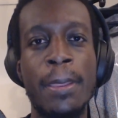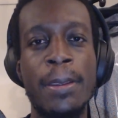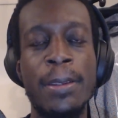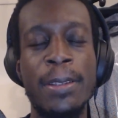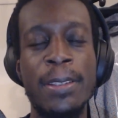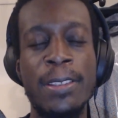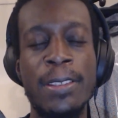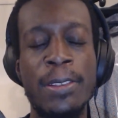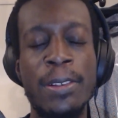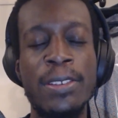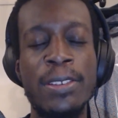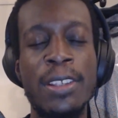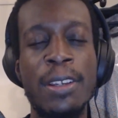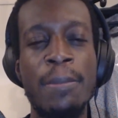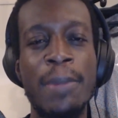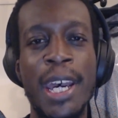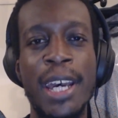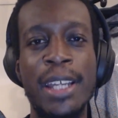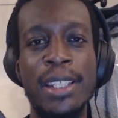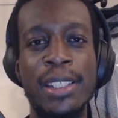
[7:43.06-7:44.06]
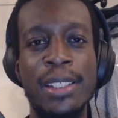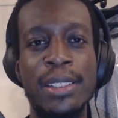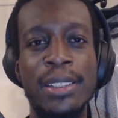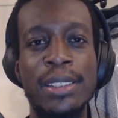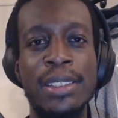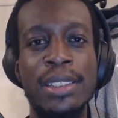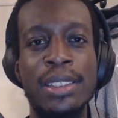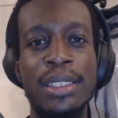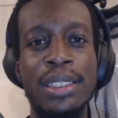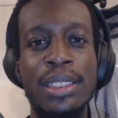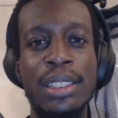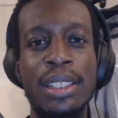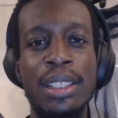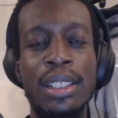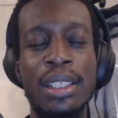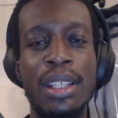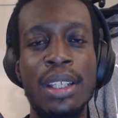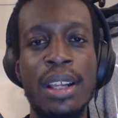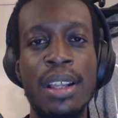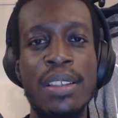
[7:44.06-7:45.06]
it's not so bad.
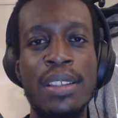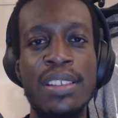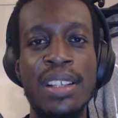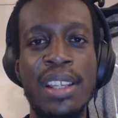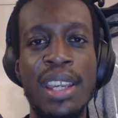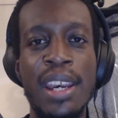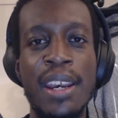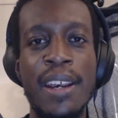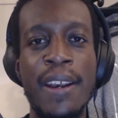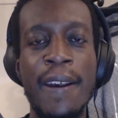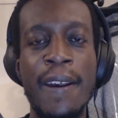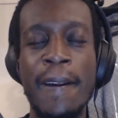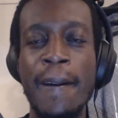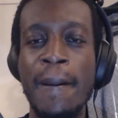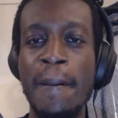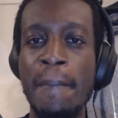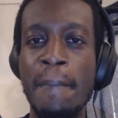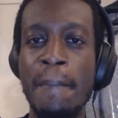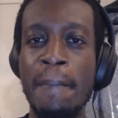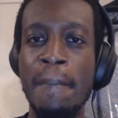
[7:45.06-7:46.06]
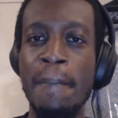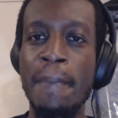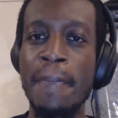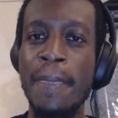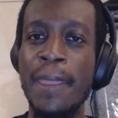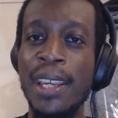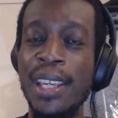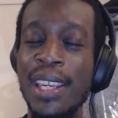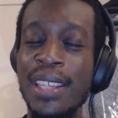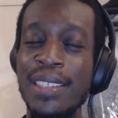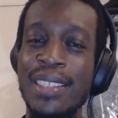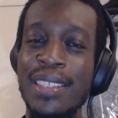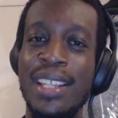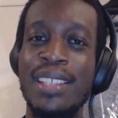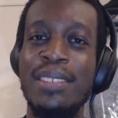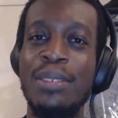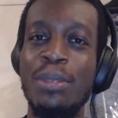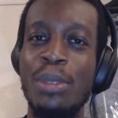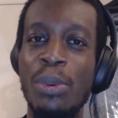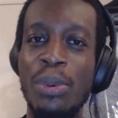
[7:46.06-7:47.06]
So yeah, I guess
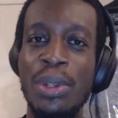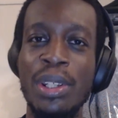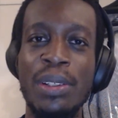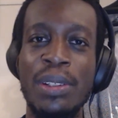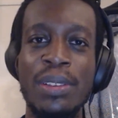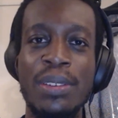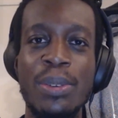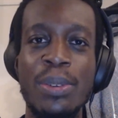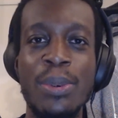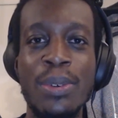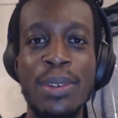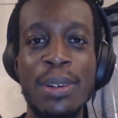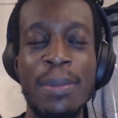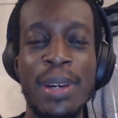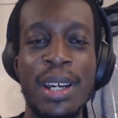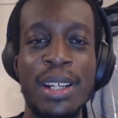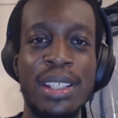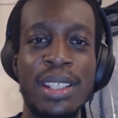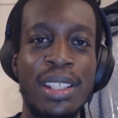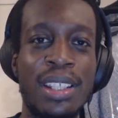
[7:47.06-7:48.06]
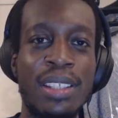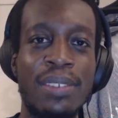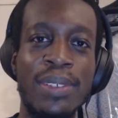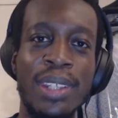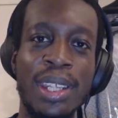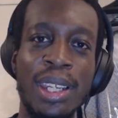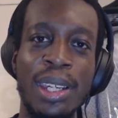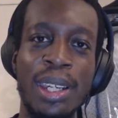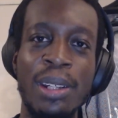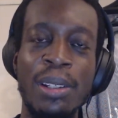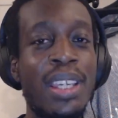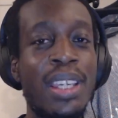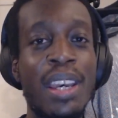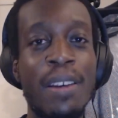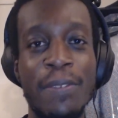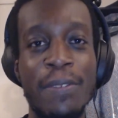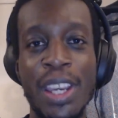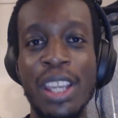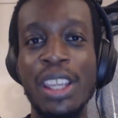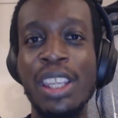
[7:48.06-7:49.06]
that's what I want to talk about in this video.
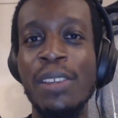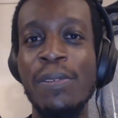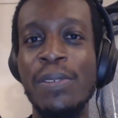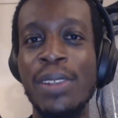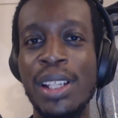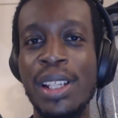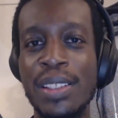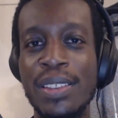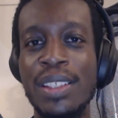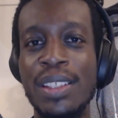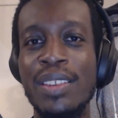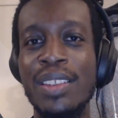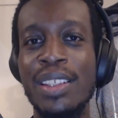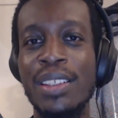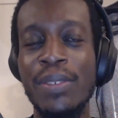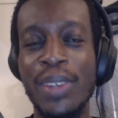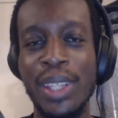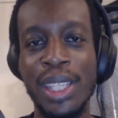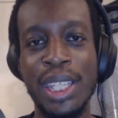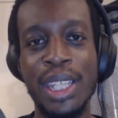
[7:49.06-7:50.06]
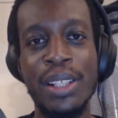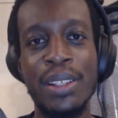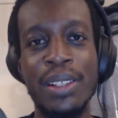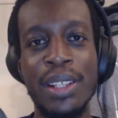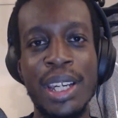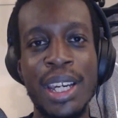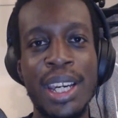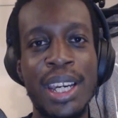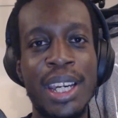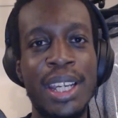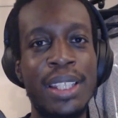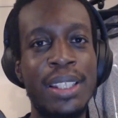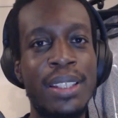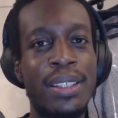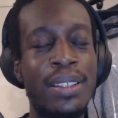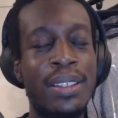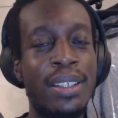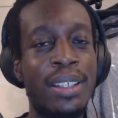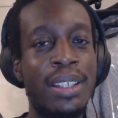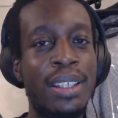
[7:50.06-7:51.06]
Thank you for listening to this video, and
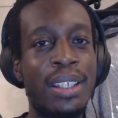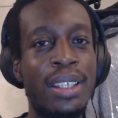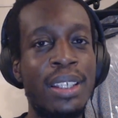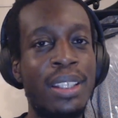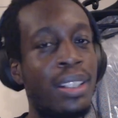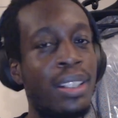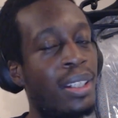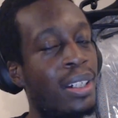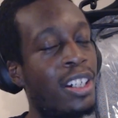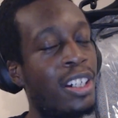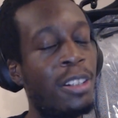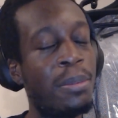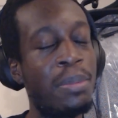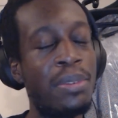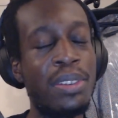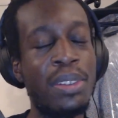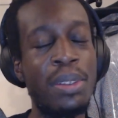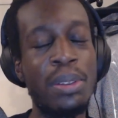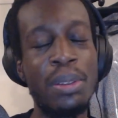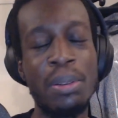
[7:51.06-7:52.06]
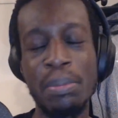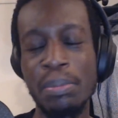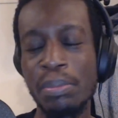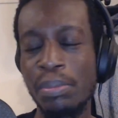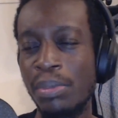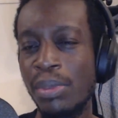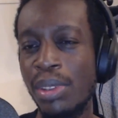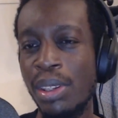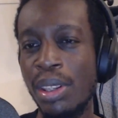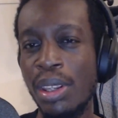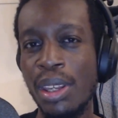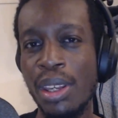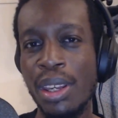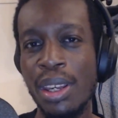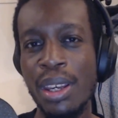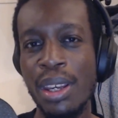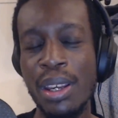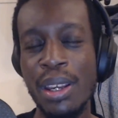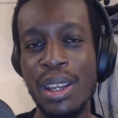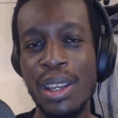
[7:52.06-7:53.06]
hope to
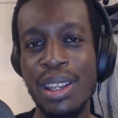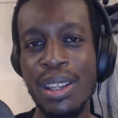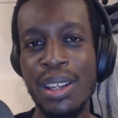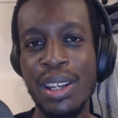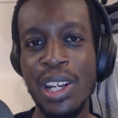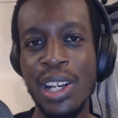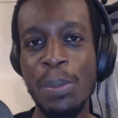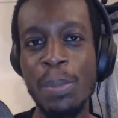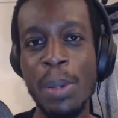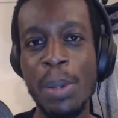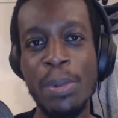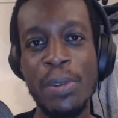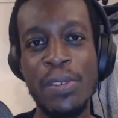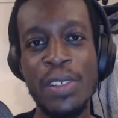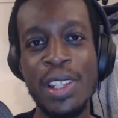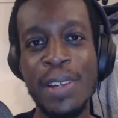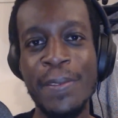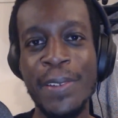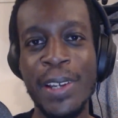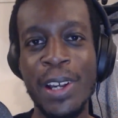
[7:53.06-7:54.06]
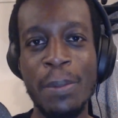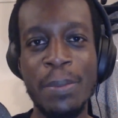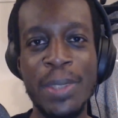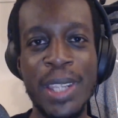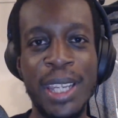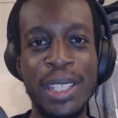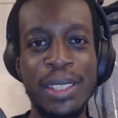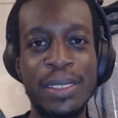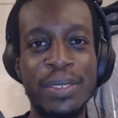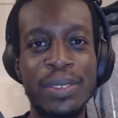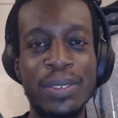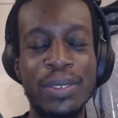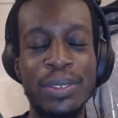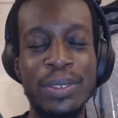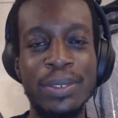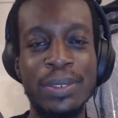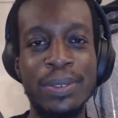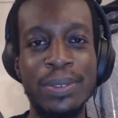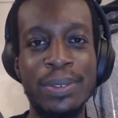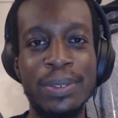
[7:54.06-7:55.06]
come up with another update
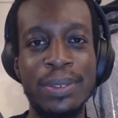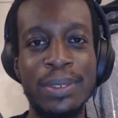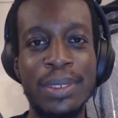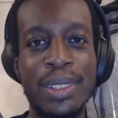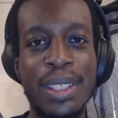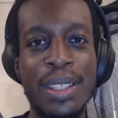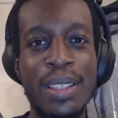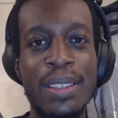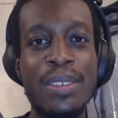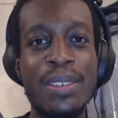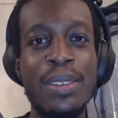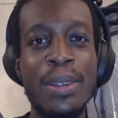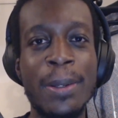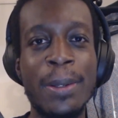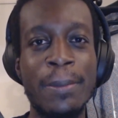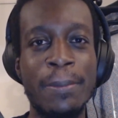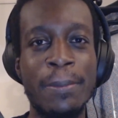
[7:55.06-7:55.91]
soon.